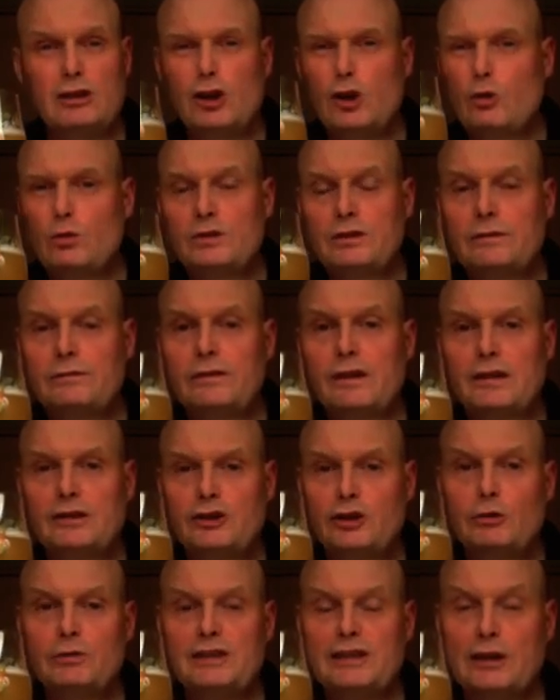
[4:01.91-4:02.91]
Loads of
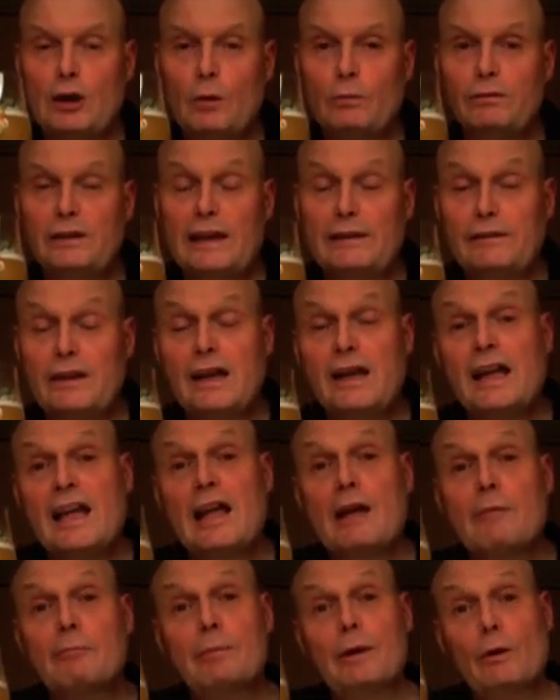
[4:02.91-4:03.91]
juicy hop flavour,
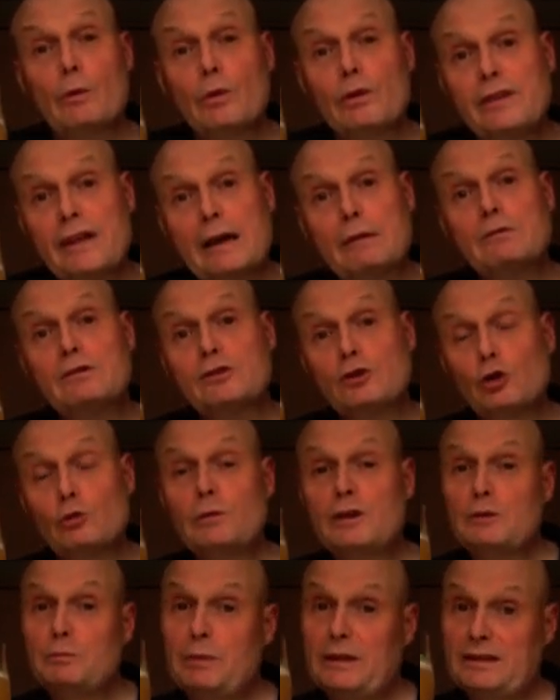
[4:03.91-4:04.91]
but without so
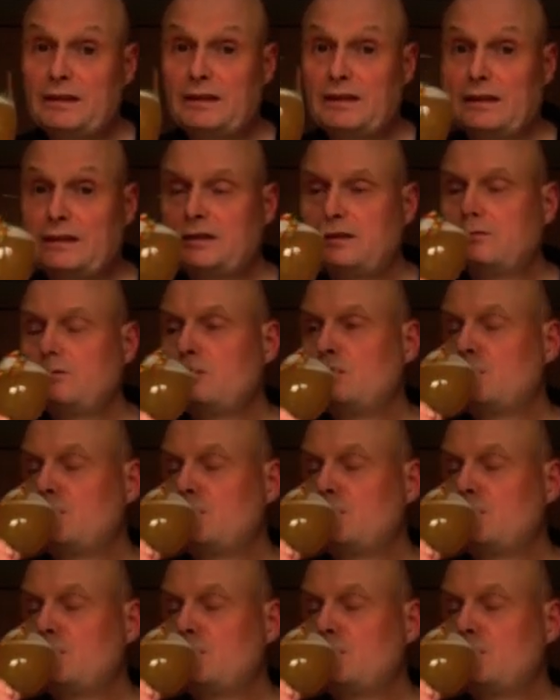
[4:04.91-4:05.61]
much bitterness.